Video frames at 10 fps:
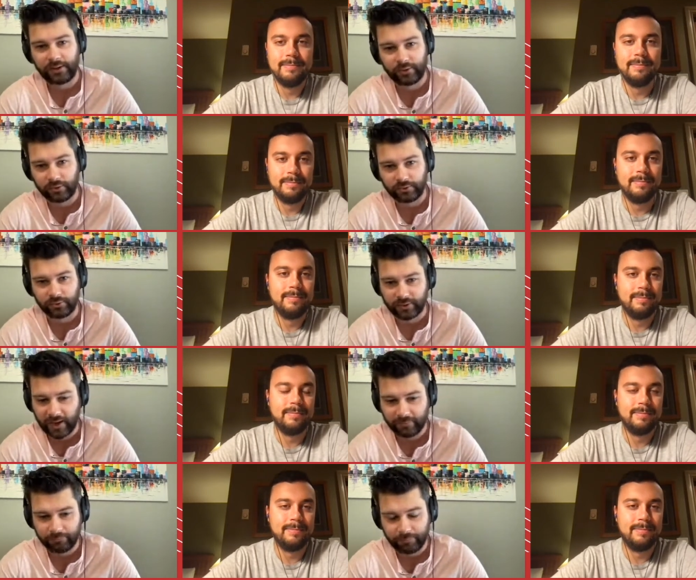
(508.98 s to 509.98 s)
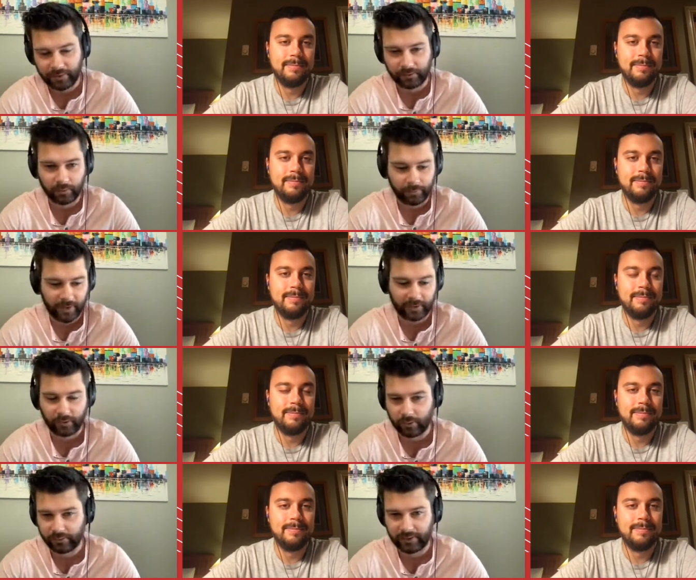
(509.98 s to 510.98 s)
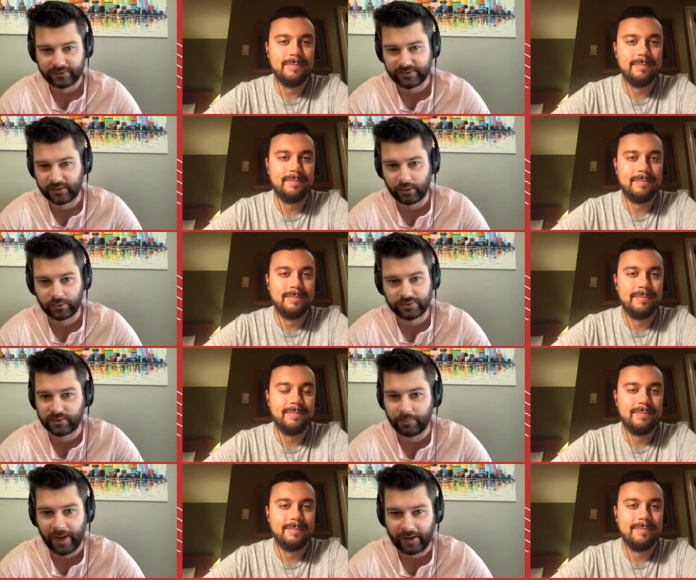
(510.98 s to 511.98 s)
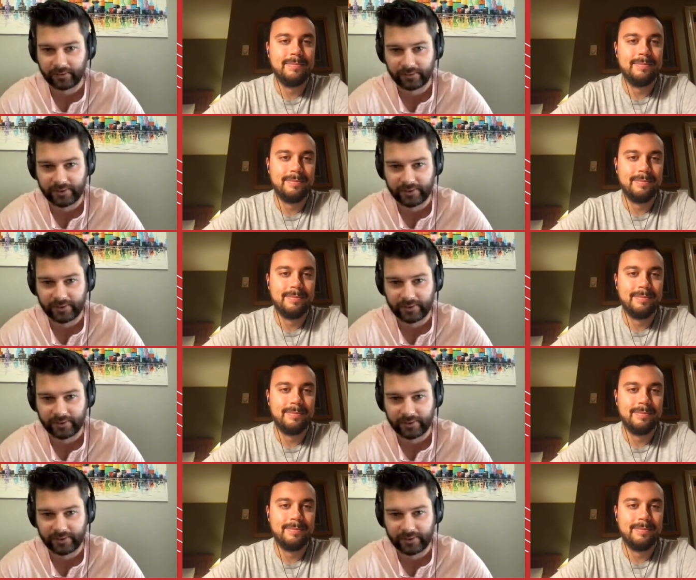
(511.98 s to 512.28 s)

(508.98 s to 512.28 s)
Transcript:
Speaker 1: He couldn't do that. Bingo, bango, and next thing you know, it's in the back of the